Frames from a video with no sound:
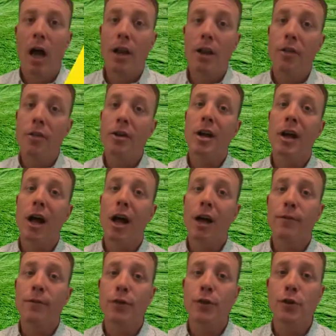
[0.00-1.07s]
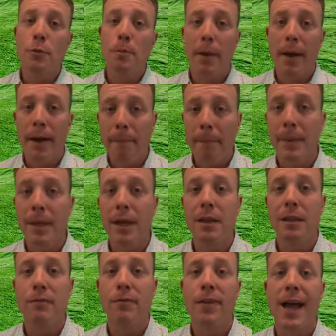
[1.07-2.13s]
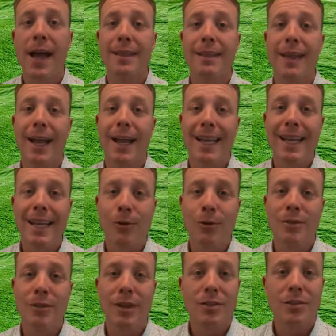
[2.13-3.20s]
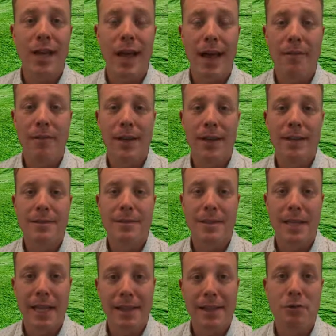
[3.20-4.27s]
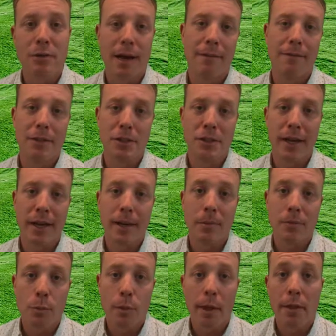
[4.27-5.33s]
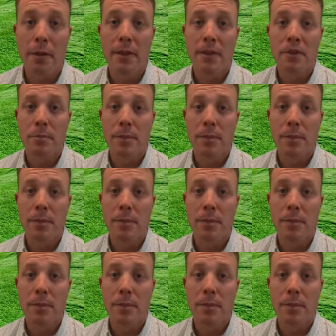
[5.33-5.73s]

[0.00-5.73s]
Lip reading: Another con for you might be the fact that Eagle does have its daily traffic jams, whether